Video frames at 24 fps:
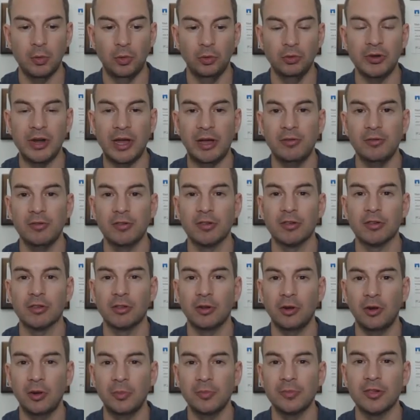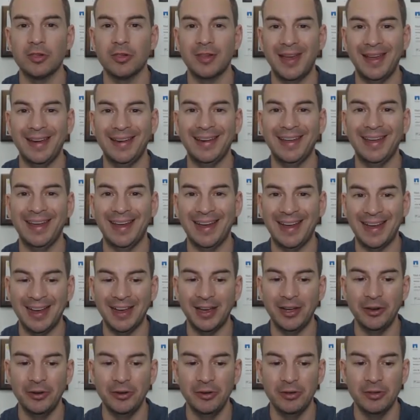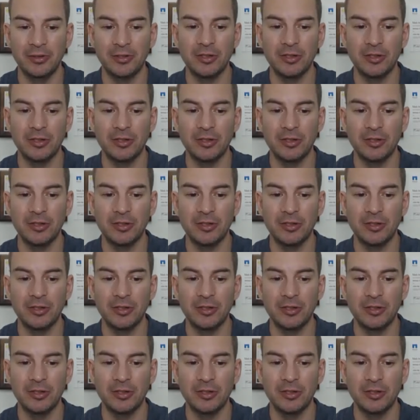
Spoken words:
will now stop sending out